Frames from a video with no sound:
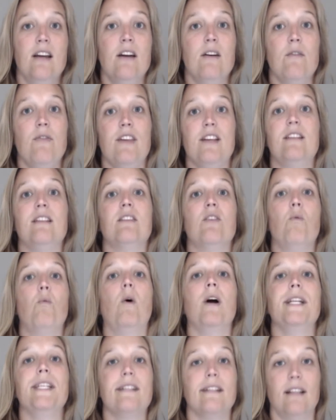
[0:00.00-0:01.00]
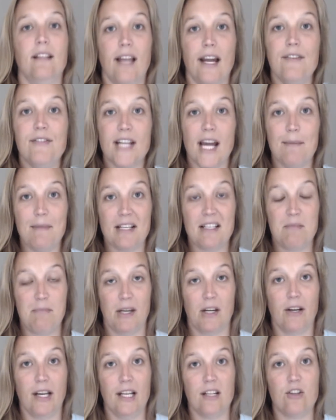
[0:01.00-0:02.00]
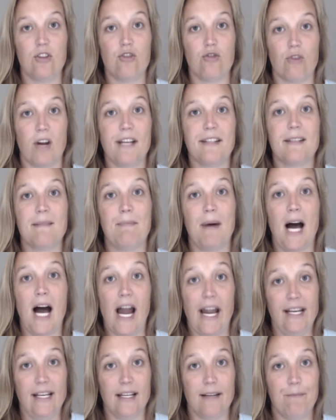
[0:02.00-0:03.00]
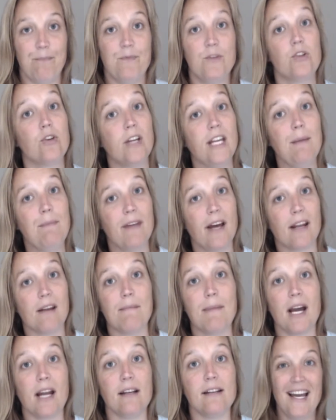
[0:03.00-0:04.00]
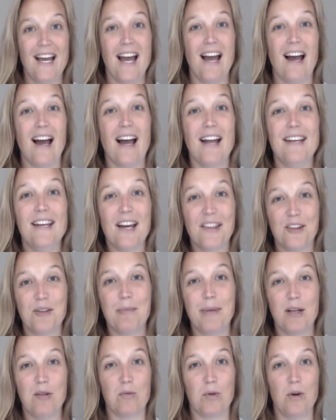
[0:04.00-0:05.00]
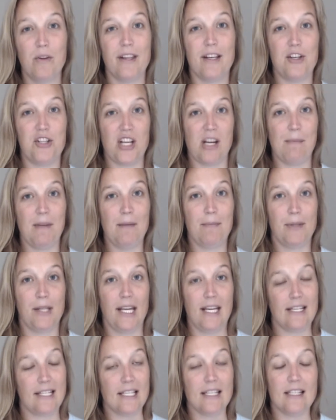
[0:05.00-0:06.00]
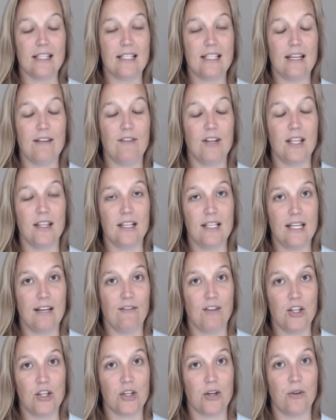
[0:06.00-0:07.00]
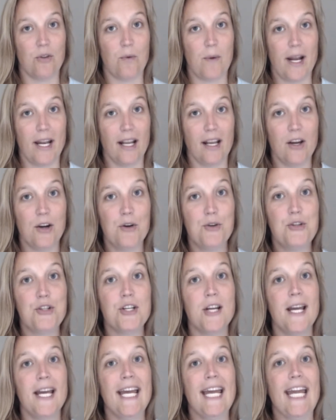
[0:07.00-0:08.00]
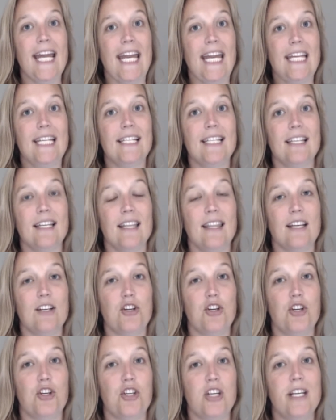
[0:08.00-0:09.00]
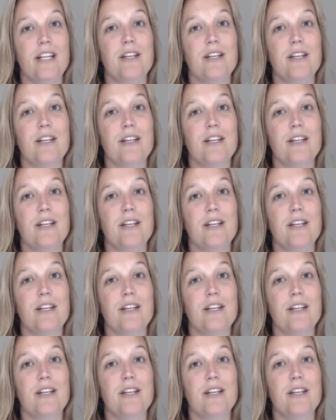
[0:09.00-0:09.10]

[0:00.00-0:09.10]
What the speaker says: this is a once in a lifetime experience stress behind it. So keep that in mind. Another big role that Jamie plays in this TV, in the TV show The Wedding Coach, is that she